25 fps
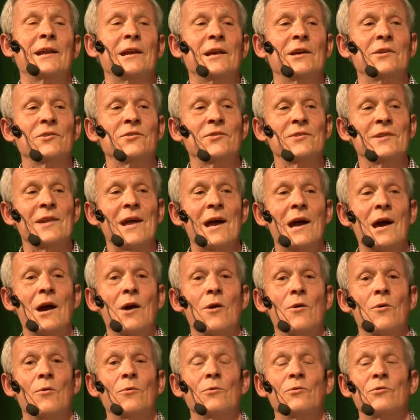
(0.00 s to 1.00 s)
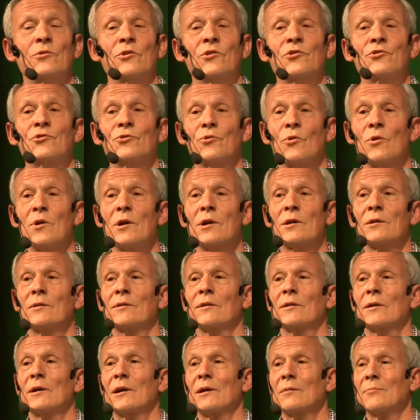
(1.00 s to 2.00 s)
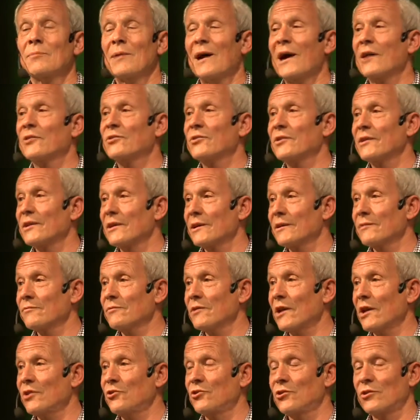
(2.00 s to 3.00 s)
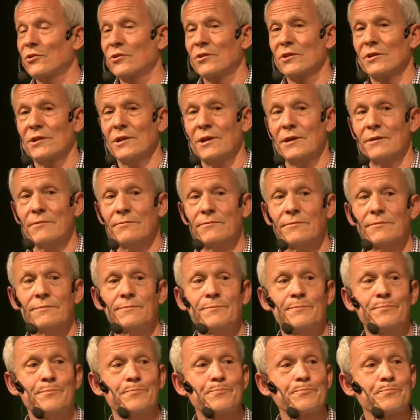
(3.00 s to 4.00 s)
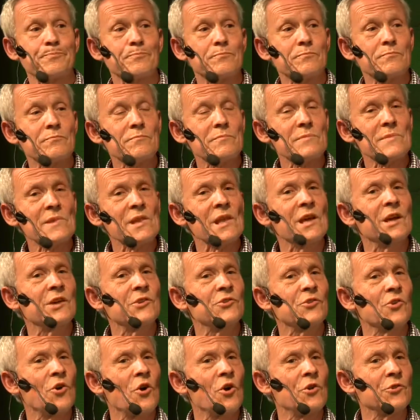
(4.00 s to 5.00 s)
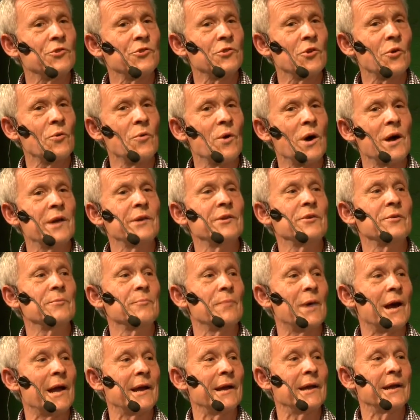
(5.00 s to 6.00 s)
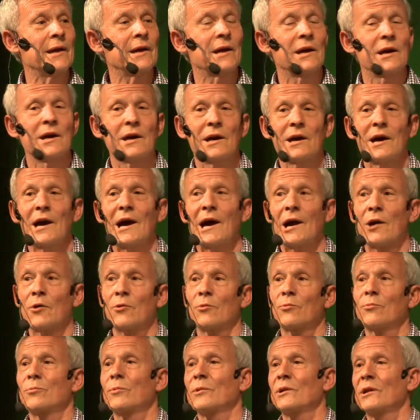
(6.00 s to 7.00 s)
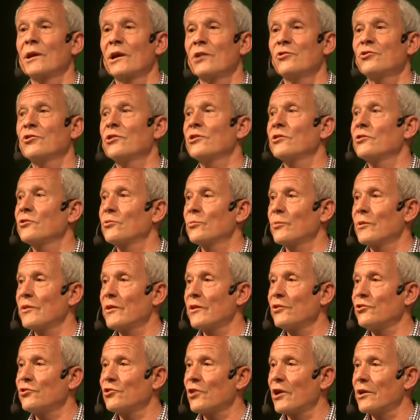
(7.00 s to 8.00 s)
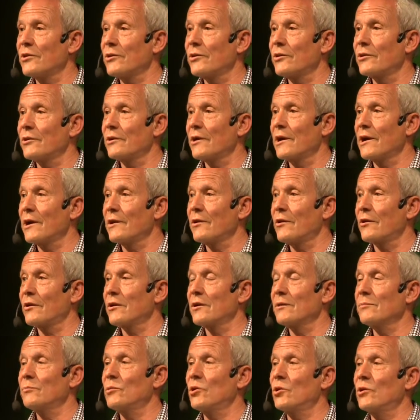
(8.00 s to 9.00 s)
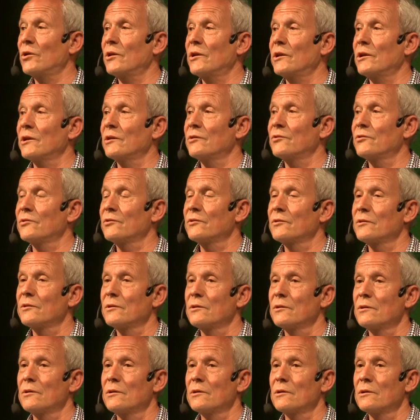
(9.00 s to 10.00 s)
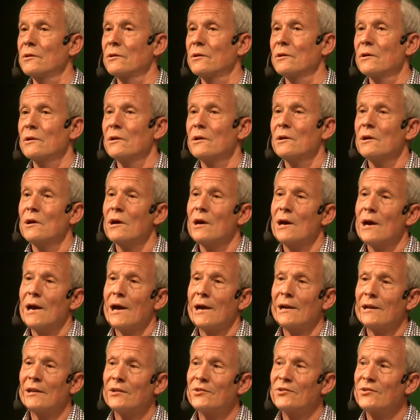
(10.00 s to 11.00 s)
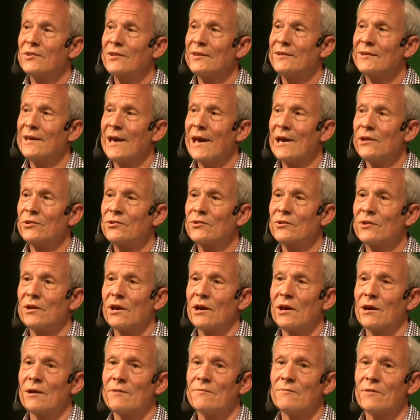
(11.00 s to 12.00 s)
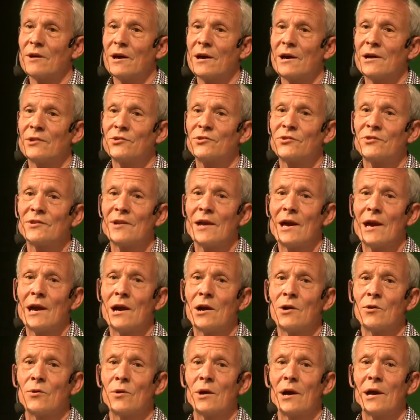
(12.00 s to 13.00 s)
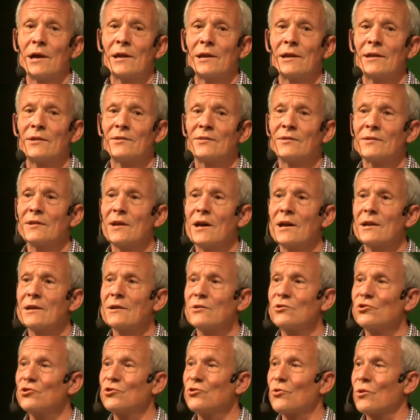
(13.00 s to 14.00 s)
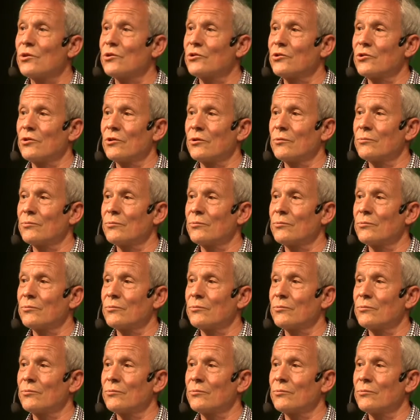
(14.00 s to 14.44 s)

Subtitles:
is now destroying the capacity of nature to live. It's also undermining our relations with each other and our communities. And it's the task of us now, and it's not a short-term